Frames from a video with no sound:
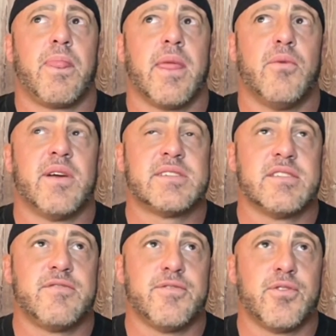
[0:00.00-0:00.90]
it went to
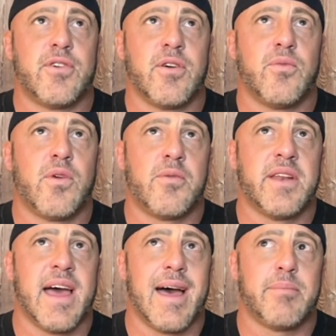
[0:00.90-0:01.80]
the floor. What would
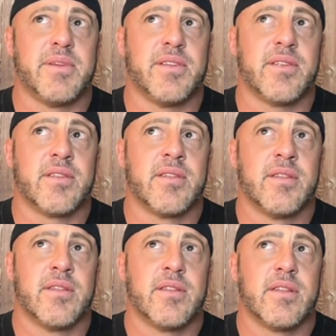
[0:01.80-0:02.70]
happen
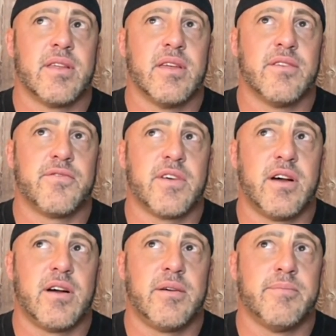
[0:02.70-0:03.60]
if,
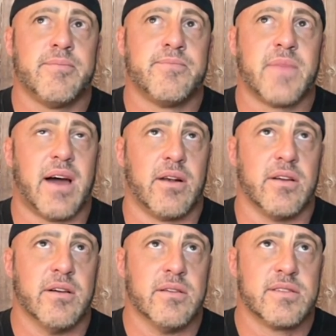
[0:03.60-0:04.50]
um, I don't
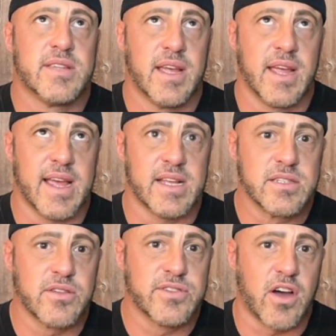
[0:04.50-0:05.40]
know, say
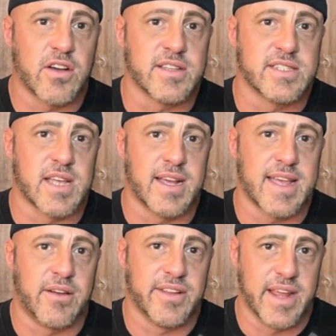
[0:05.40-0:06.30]
Angelo Dawkins got
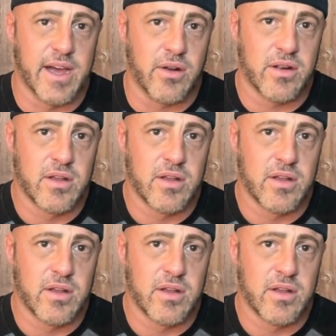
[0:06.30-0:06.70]
counted out?